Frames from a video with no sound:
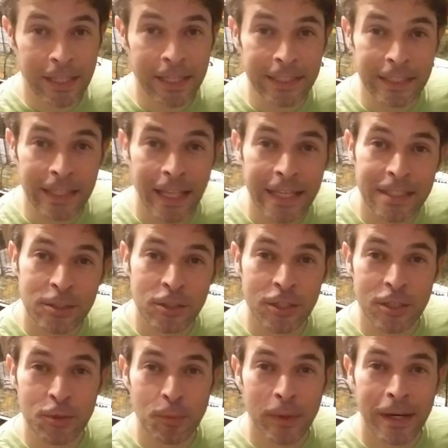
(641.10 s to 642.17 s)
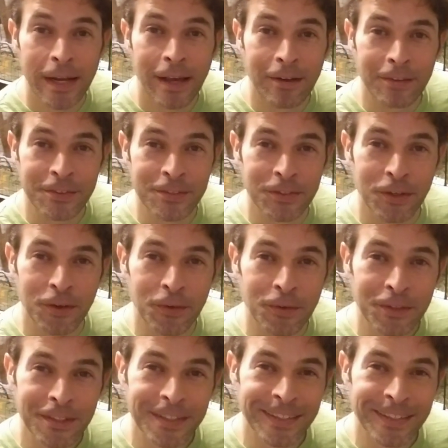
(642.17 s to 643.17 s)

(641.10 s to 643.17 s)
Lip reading: like the lights just went out. So